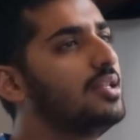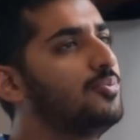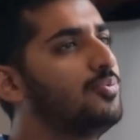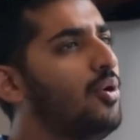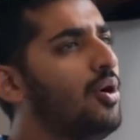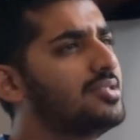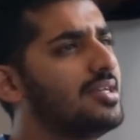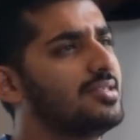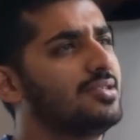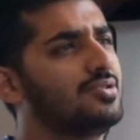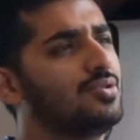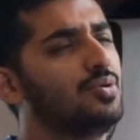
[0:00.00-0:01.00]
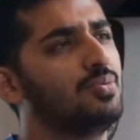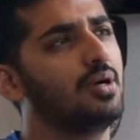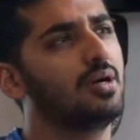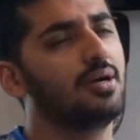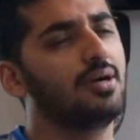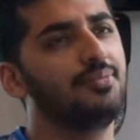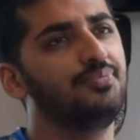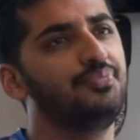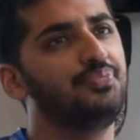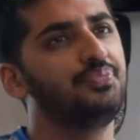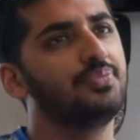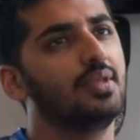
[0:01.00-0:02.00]
the process. So
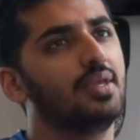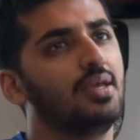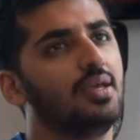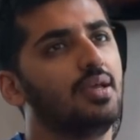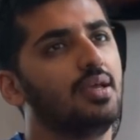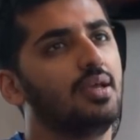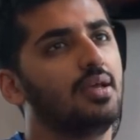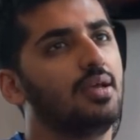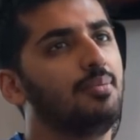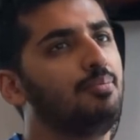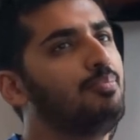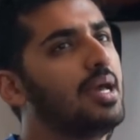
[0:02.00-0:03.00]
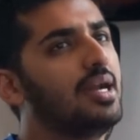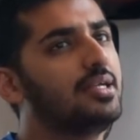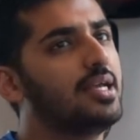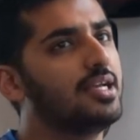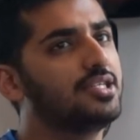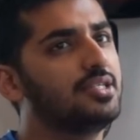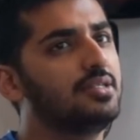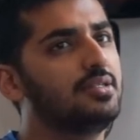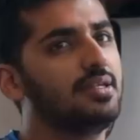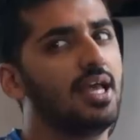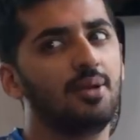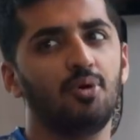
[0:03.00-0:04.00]

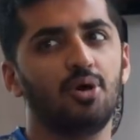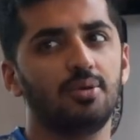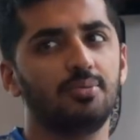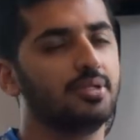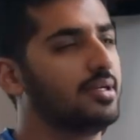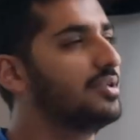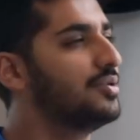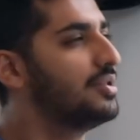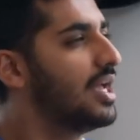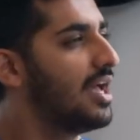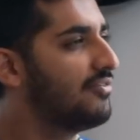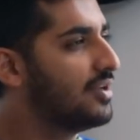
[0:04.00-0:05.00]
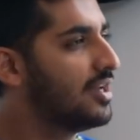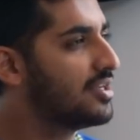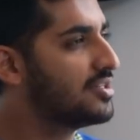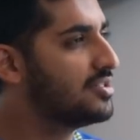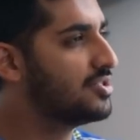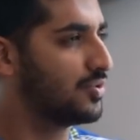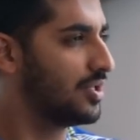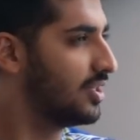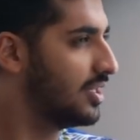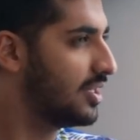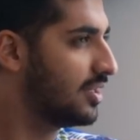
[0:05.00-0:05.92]
meditation and bodybuilding, do they have connections? Do they link?